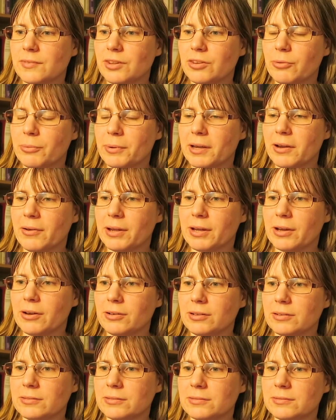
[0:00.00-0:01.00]
So we're going
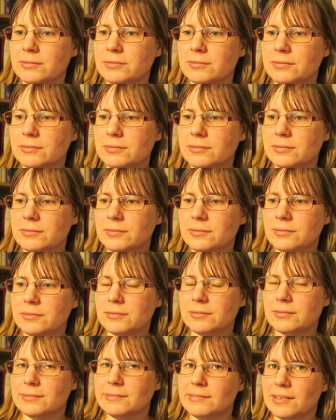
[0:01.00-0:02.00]
on
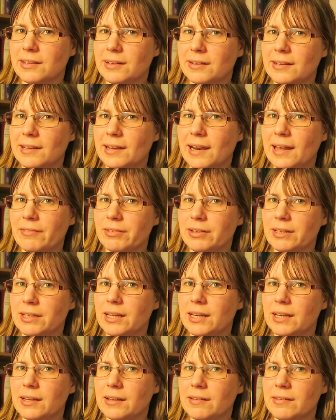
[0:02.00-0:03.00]
11
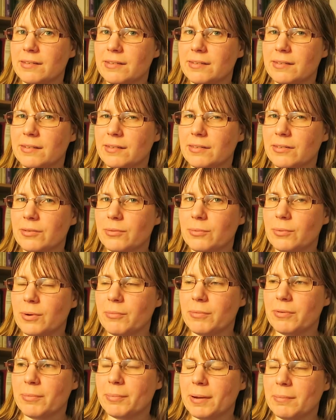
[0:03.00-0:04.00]
years since one
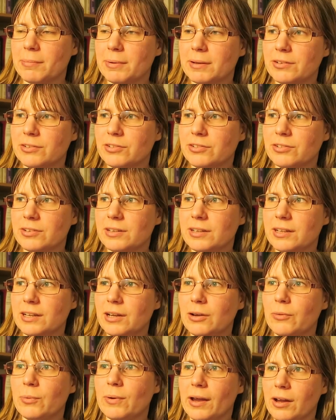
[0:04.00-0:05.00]
was published.
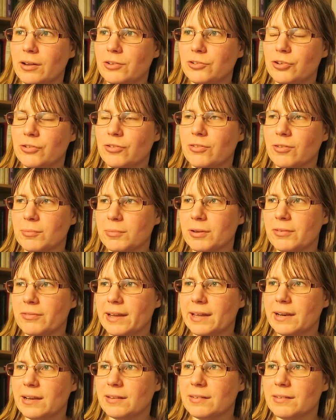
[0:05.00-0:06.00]
We are due some
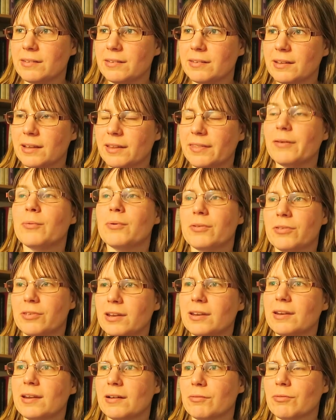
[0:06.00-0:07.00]
novellas, and there was an
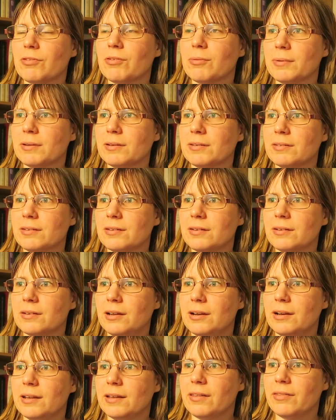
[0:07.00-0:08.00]
announcement
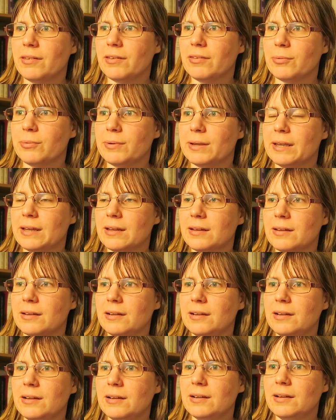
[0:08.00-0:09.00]
earlier this week
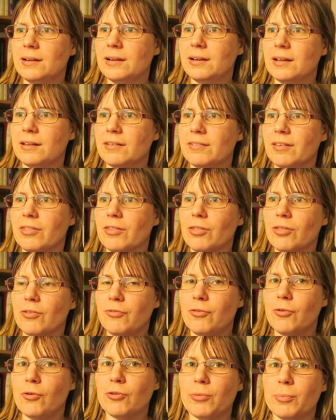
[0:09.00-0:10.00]
saying that the
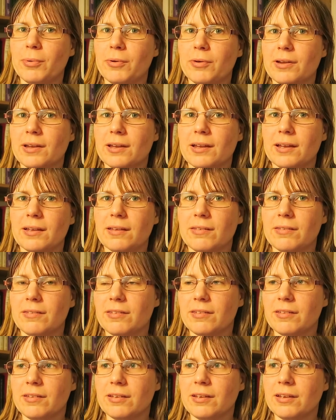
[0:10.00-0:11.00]
4th book
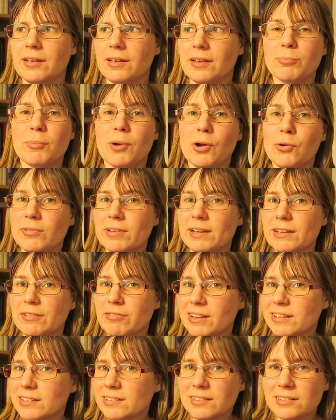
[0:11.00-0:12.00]
is mostly
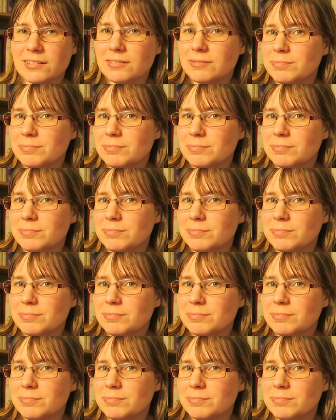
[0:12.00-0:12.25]
written,